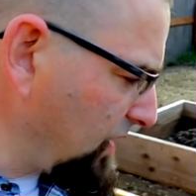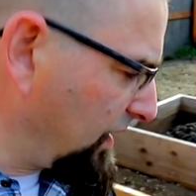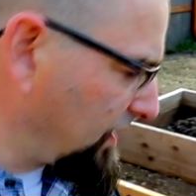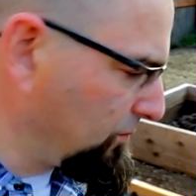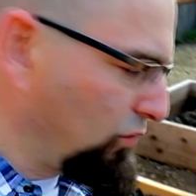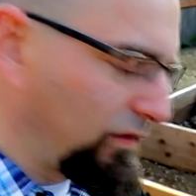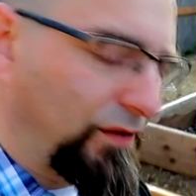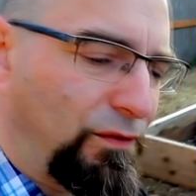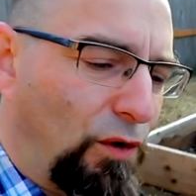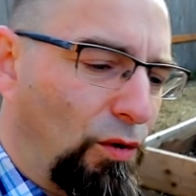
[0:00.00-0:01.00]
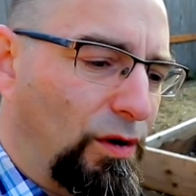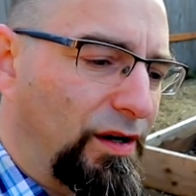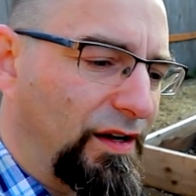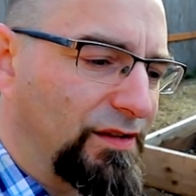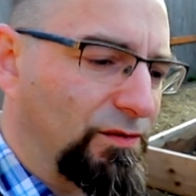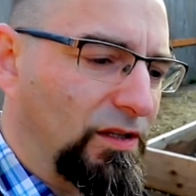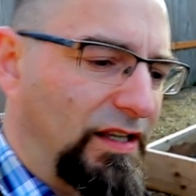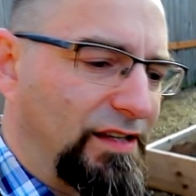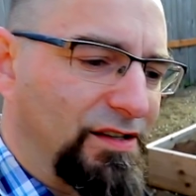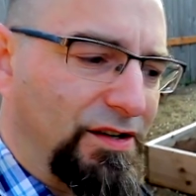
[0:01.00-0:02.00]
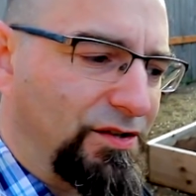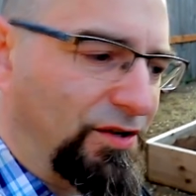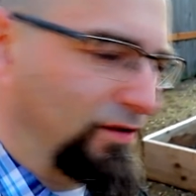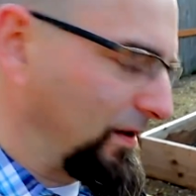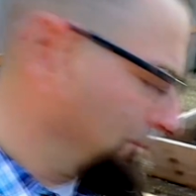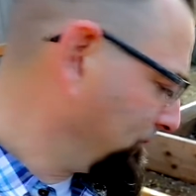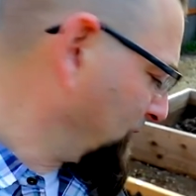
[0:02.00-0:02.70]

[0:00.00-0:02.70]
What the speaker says: and then moving forward it's really easy to turn them.